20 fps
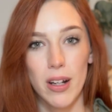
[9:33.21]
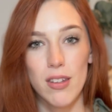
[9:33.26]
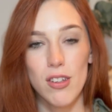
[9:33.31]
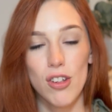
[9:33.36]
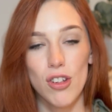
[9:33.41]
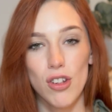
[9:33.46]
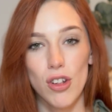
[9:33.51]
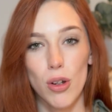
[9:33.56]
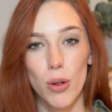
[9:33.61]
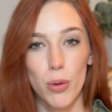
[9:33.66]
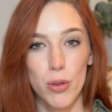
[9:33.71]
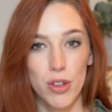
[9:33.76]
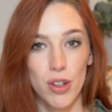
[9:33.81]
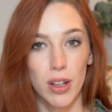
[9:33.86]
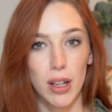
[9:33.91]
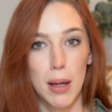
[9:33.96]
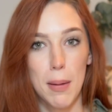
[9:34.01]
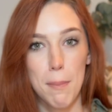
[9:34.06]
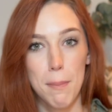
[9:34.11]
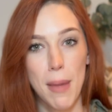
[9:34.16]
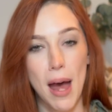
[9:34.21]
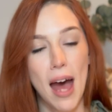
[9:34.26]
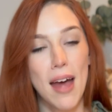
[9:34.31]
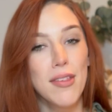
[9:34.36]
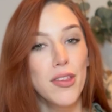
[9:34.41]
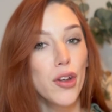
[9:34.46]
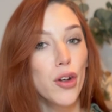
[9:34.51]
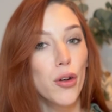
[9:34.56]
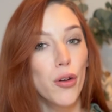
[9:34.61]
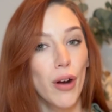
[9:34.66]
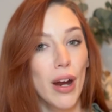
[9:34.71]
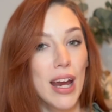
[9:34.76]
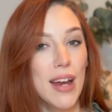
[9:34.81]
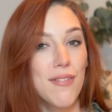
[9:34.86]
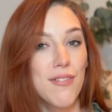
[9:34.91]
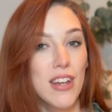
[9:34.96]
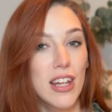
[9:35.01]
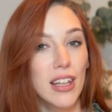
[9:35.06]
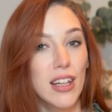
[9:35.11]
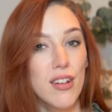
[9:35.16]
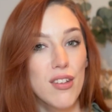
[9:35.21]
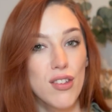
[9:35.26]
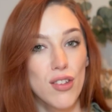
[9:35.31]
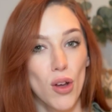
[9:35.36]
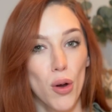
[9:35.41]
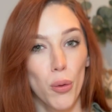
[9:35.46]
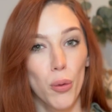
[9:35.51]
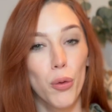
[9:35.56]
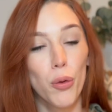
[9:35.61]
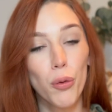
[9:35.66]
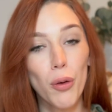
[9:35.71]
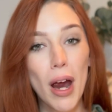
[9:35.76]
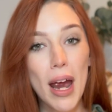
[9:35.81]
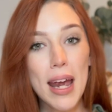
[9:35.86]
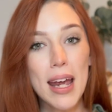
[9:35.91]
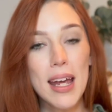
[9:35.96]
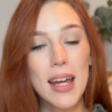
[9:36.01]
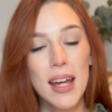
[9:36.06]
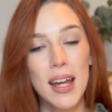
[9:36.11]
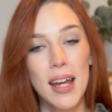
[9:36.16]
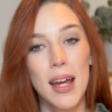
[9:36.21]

to do to combat the gray feeling so gray,